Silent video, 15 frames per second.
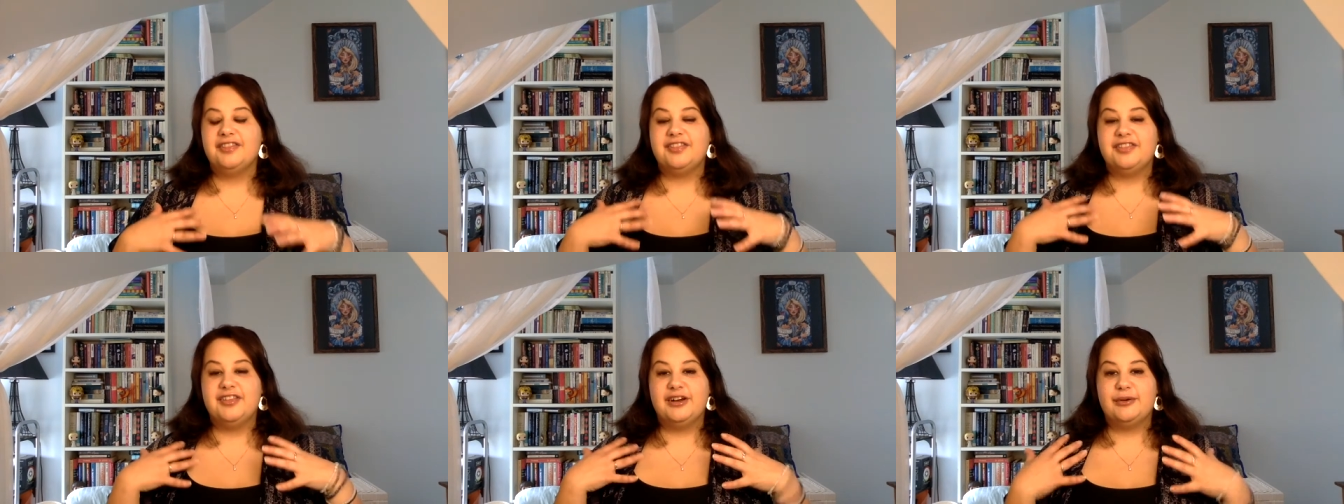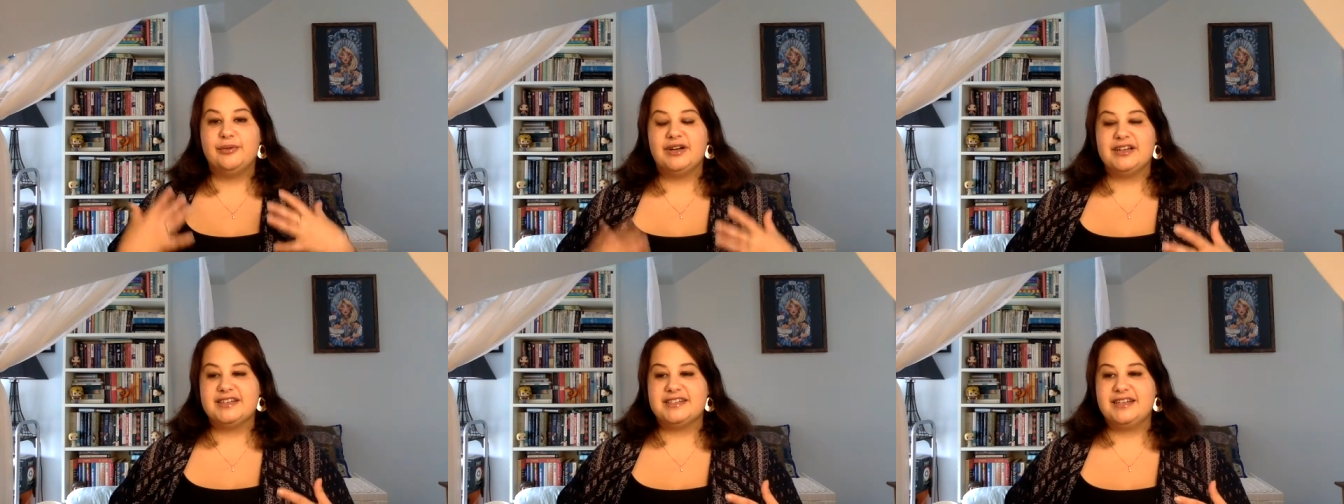there
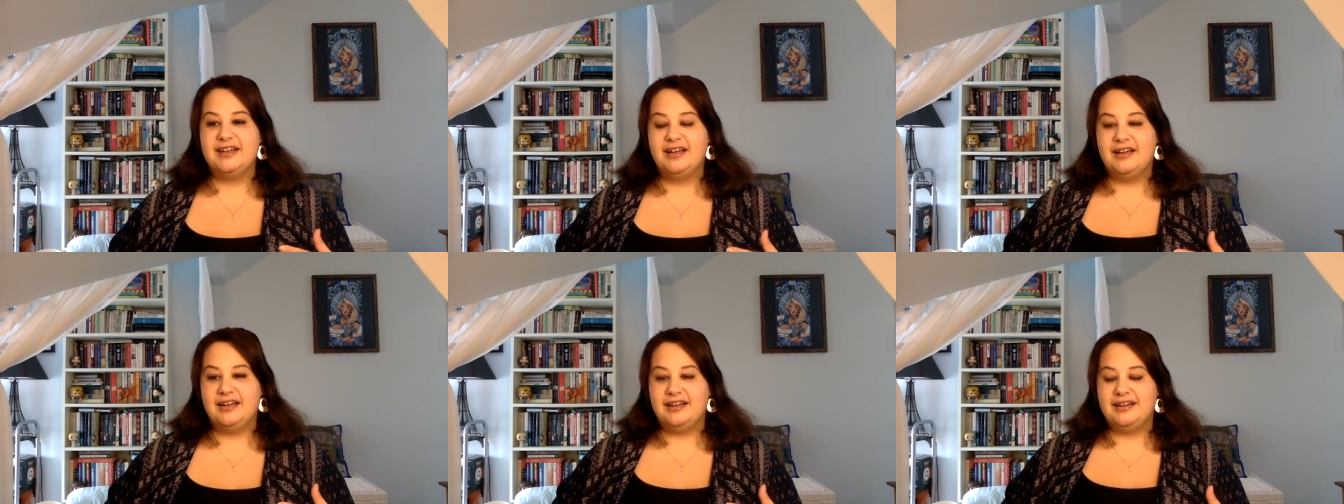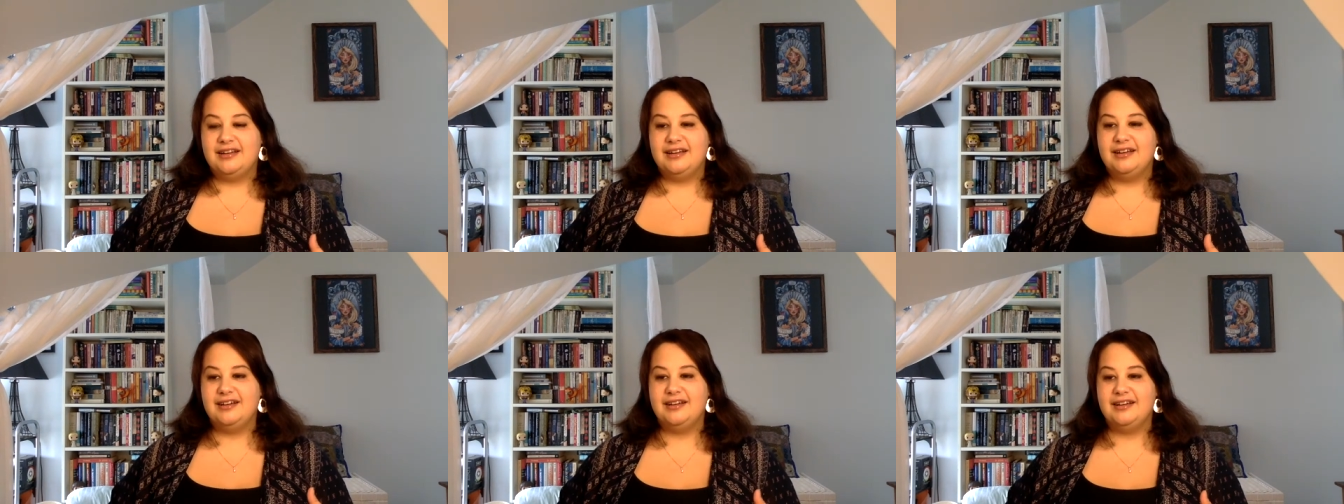was
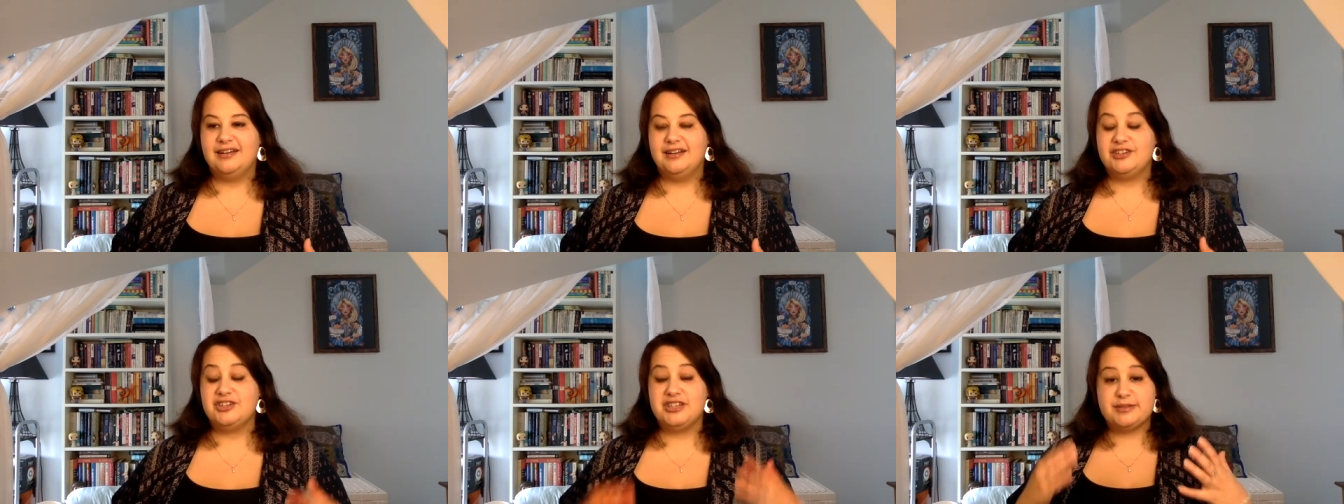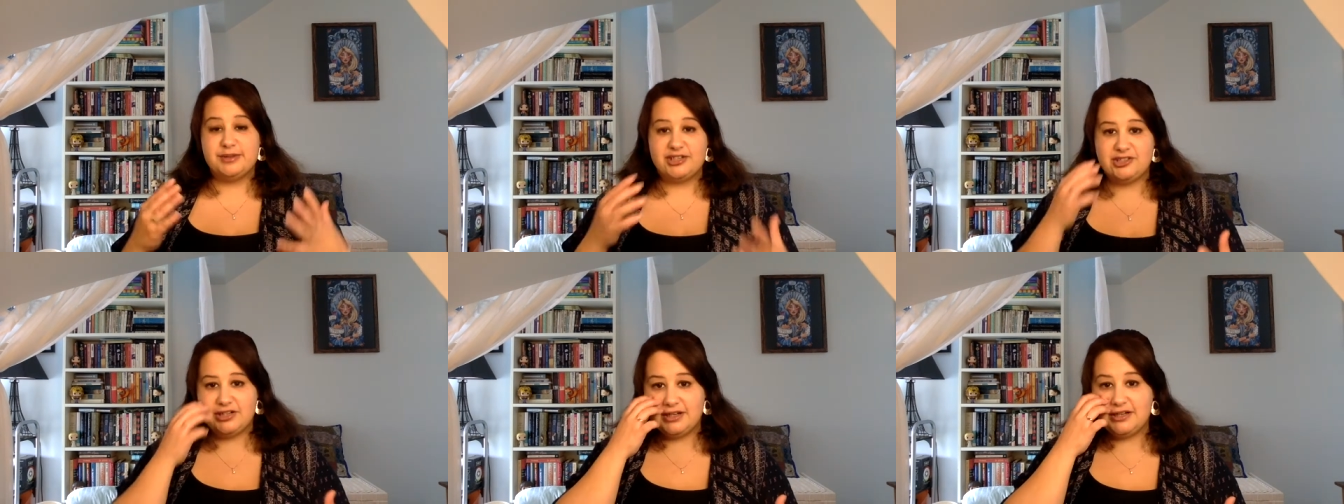a
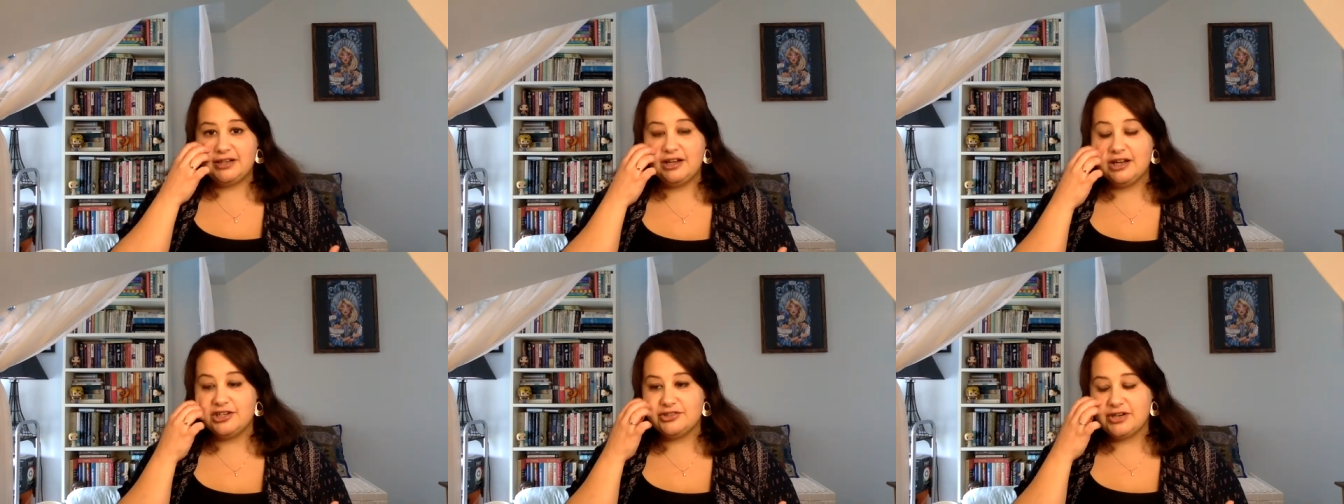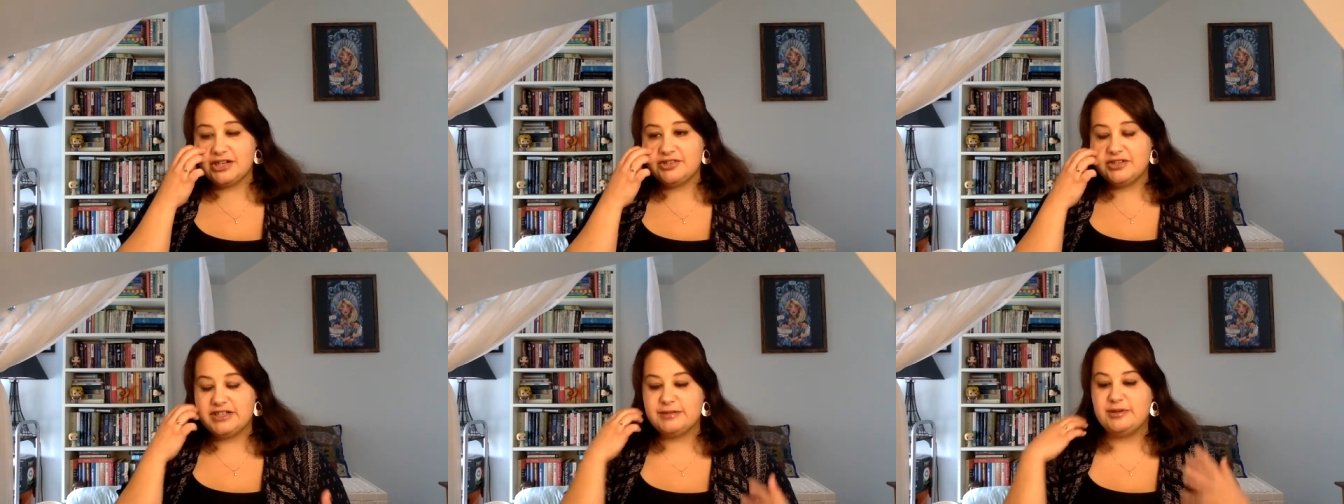transmission, a direct
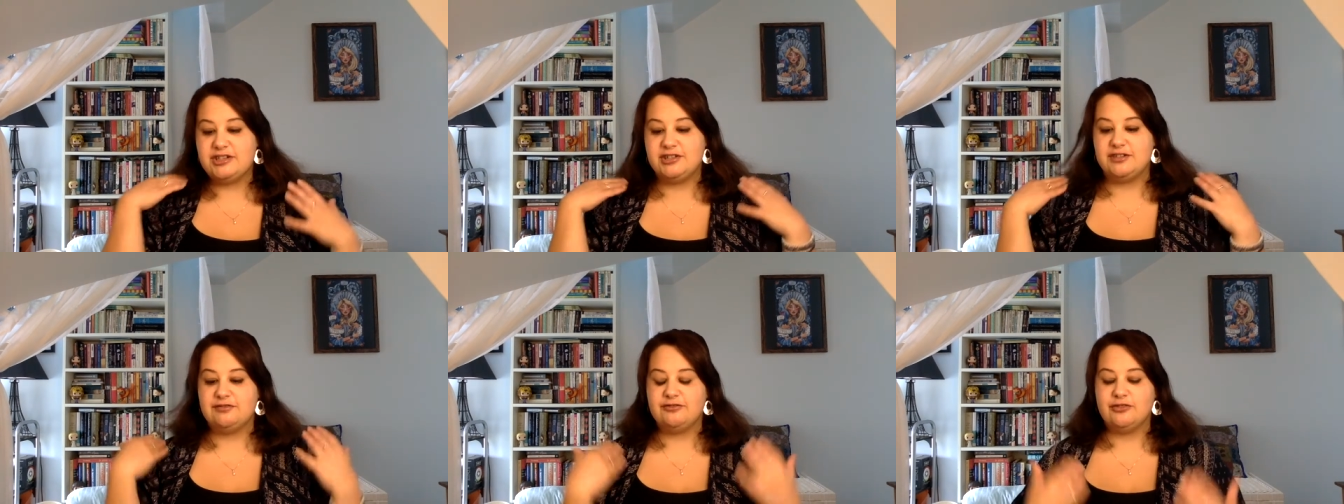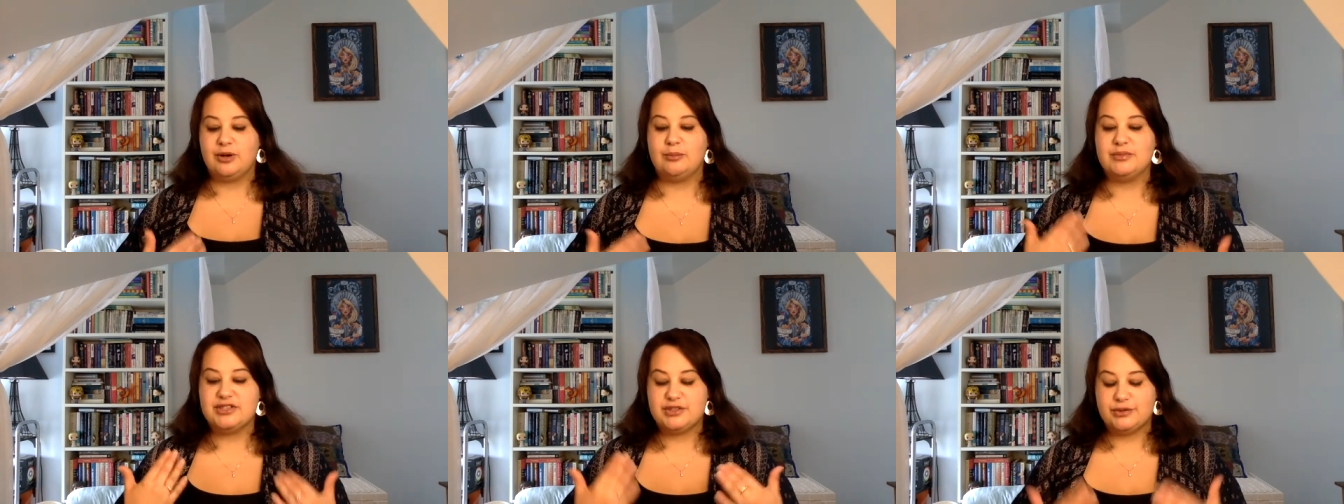transmission
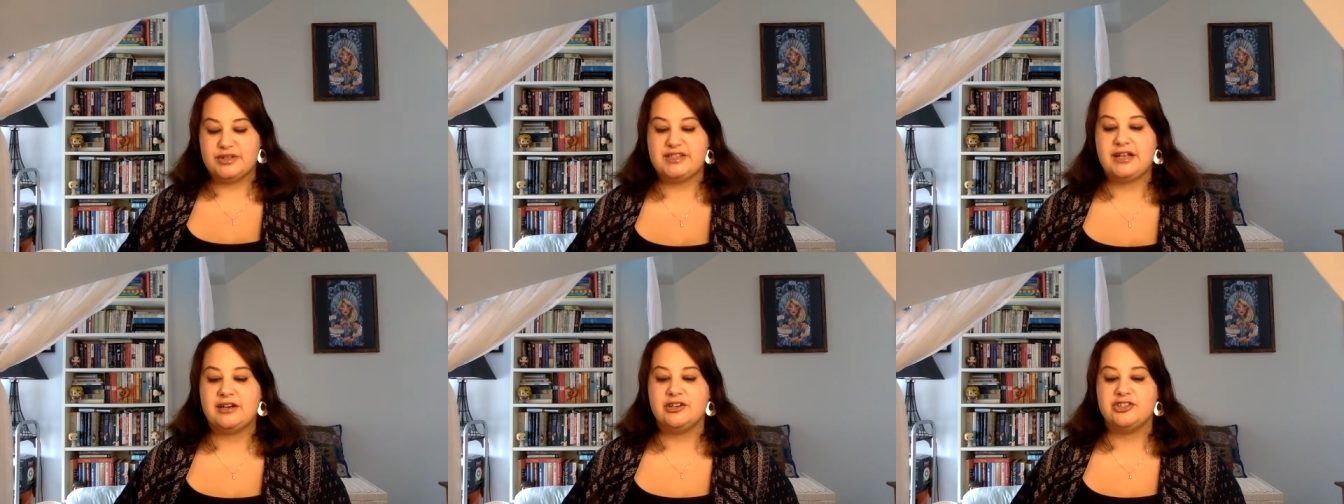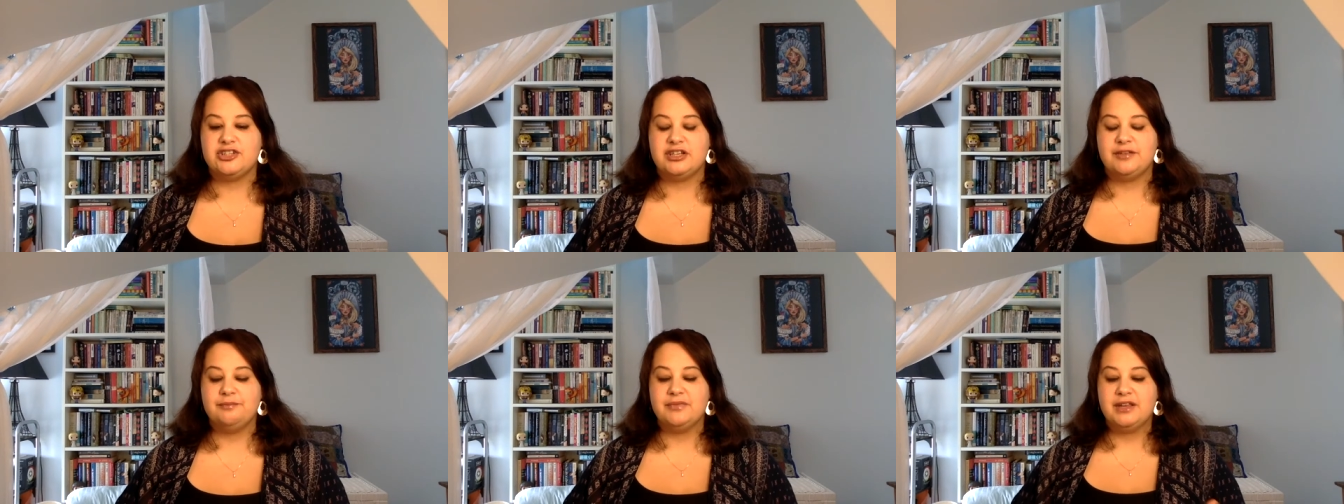from source
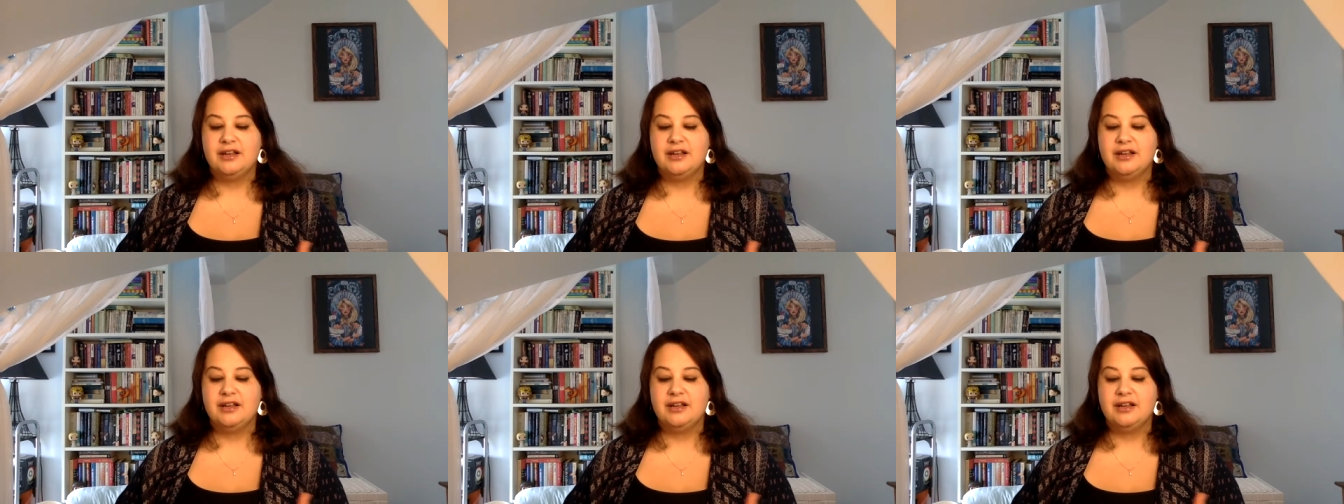energy.